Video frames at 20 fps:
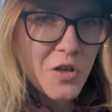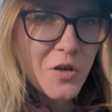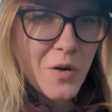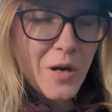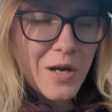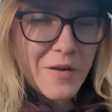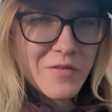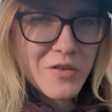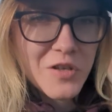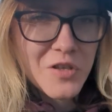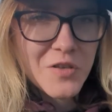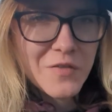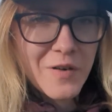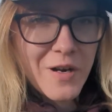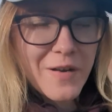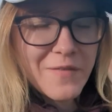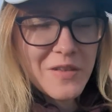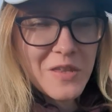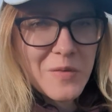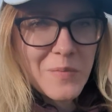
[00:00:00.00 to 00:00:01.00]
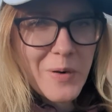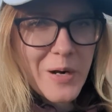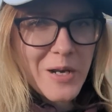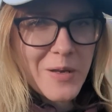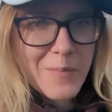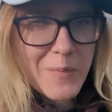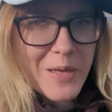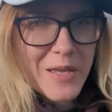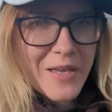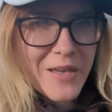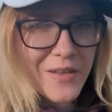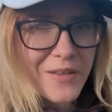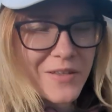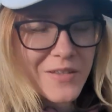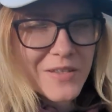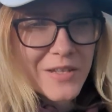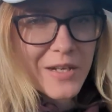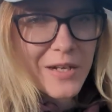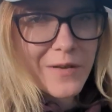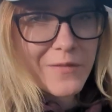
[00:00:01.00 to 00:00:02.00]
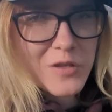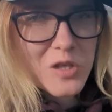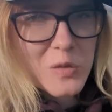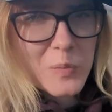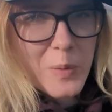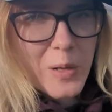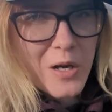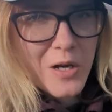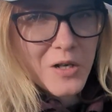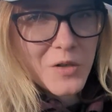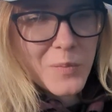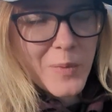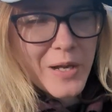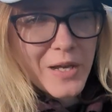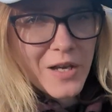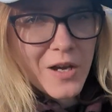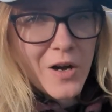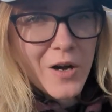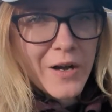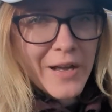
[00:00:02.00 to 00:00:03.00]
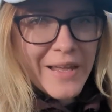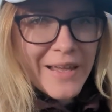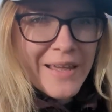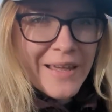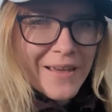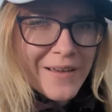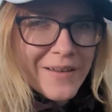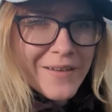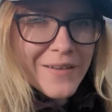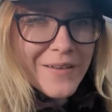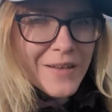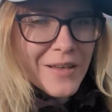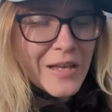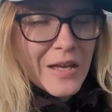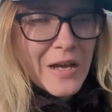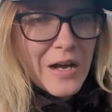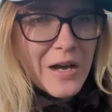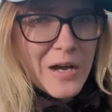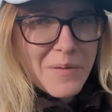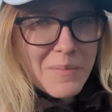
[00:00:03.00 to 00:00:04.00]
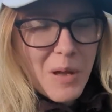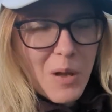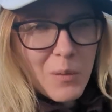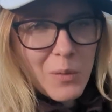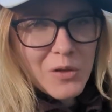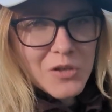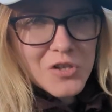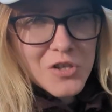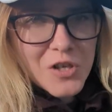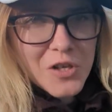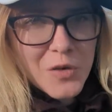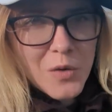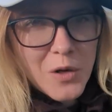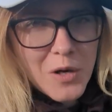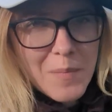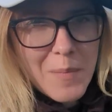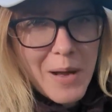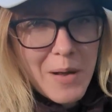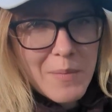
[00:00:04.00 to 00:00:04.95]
So I've just arrived in the Brecon Beacons and I've just parked my car here. I will show you on a